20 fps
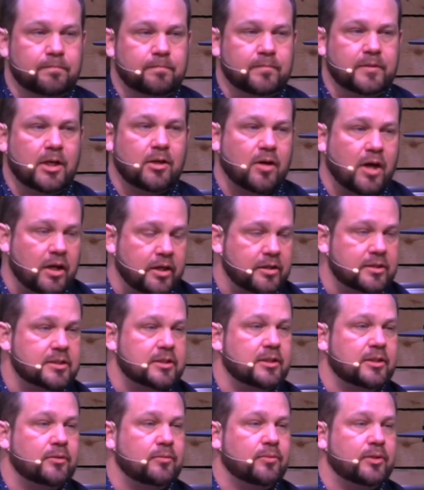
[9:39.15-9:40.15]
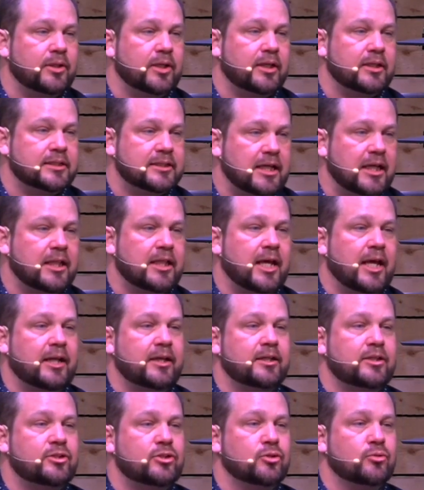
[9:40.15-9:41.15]
Now, honestly, when I said that,
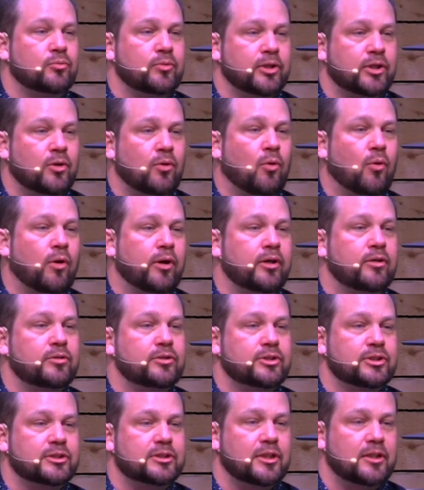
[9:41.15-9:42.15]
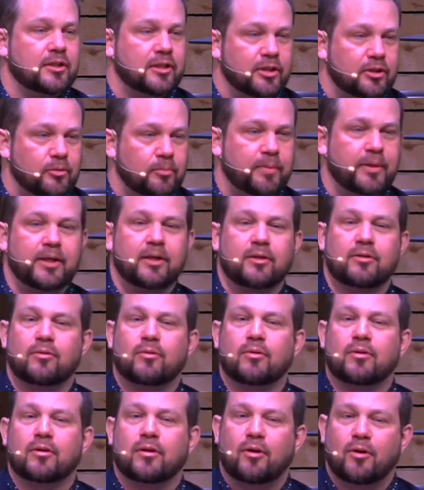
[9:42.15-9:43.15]
did you recoil just a little bit
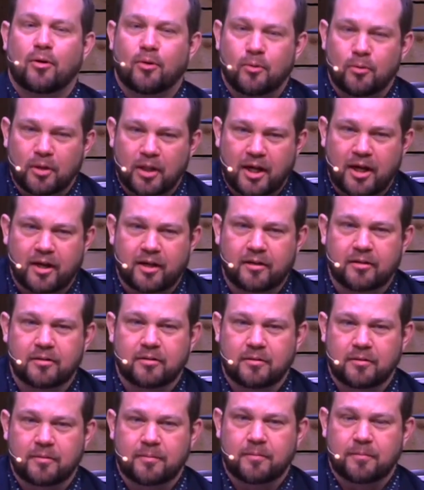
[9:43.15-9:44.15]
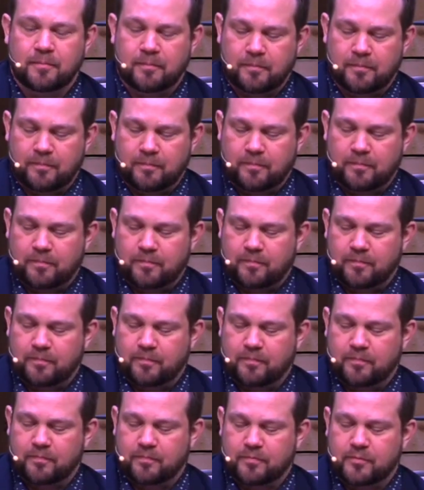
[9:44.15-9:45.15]
or a whole lot?
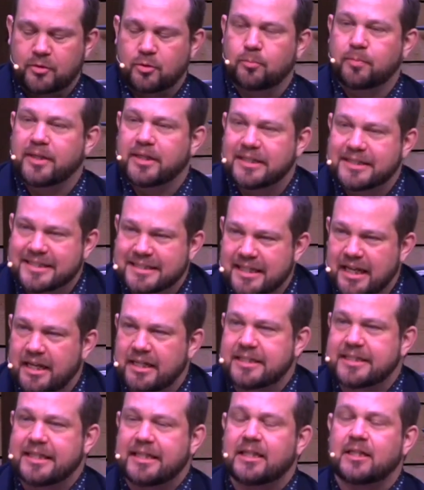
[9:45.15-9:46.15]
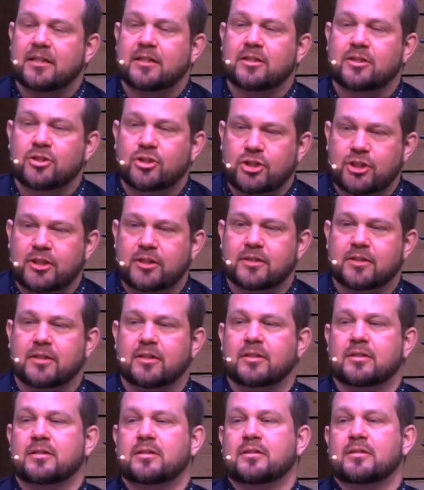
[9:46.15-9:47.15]
To be a saint in
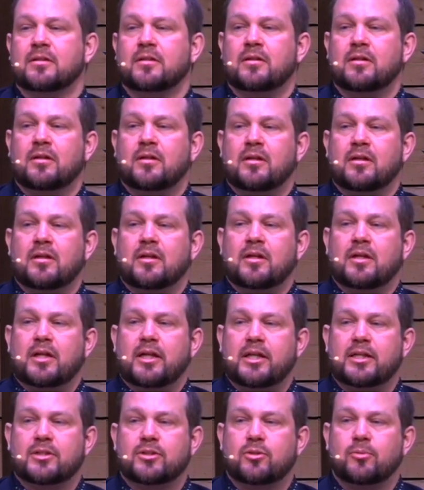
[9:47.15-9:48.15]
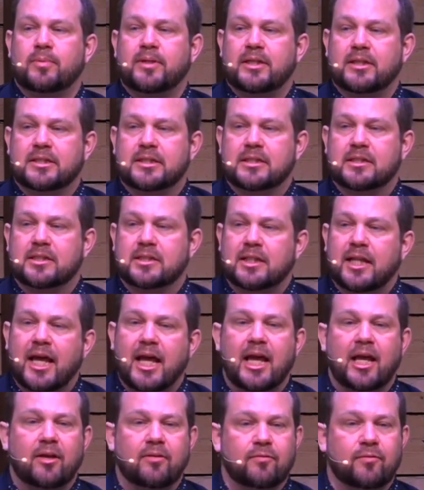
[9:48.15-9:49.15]
Jesus is to be a
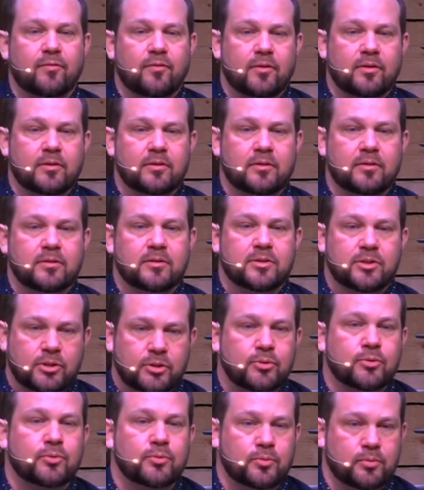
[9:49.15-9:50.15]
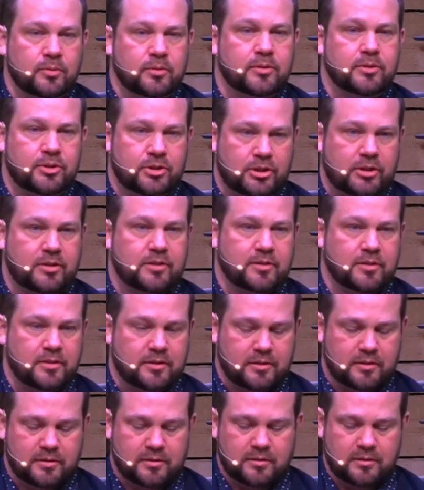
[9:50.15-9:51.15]
slave to
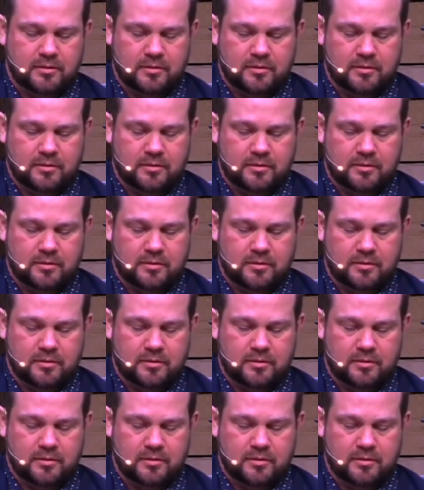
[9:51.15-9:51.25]
Jesus.